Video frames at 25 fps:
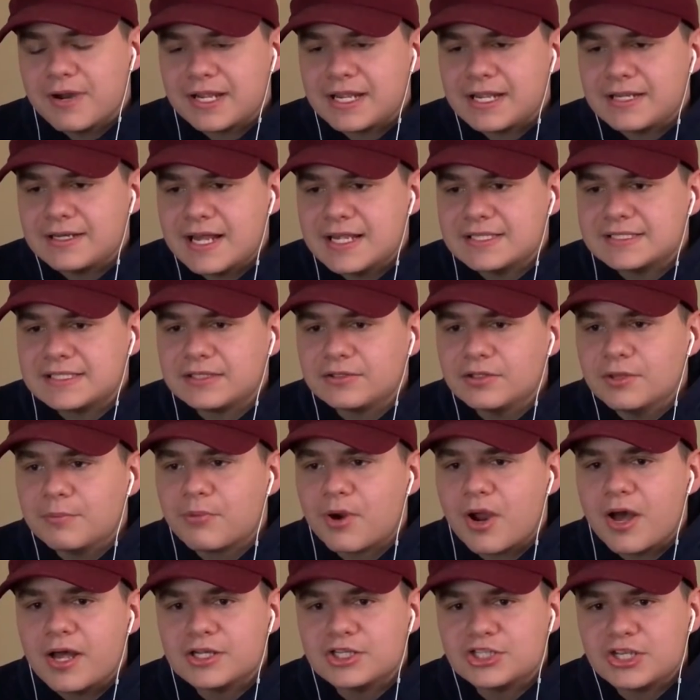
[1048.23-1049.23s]
recognizing
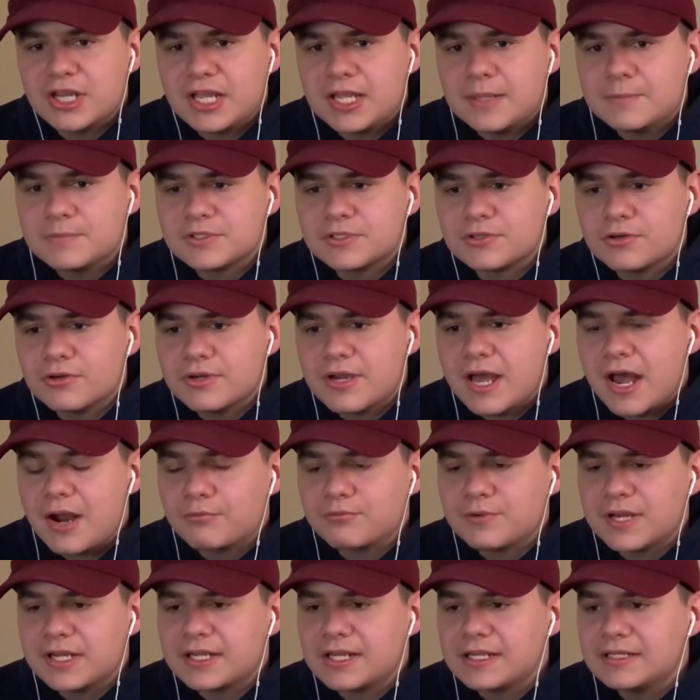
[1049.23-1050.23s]
LeBron James or
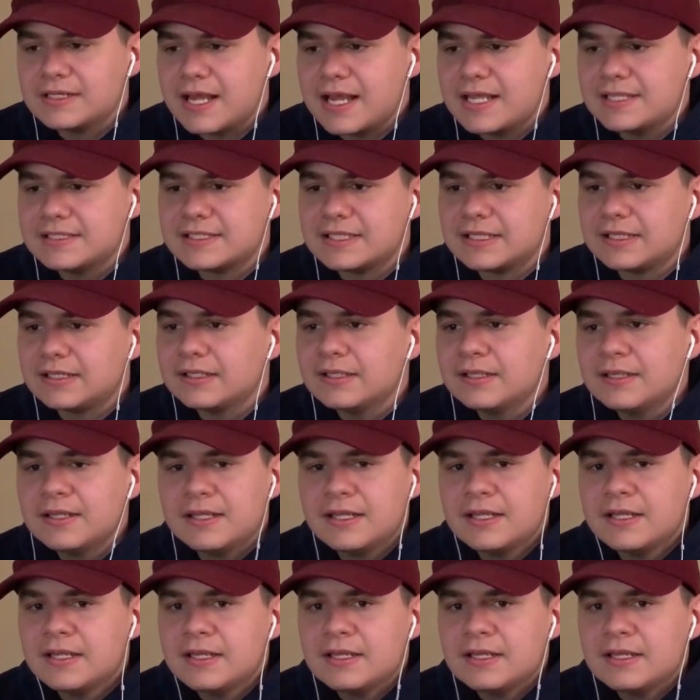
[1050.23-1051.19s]
not recognizing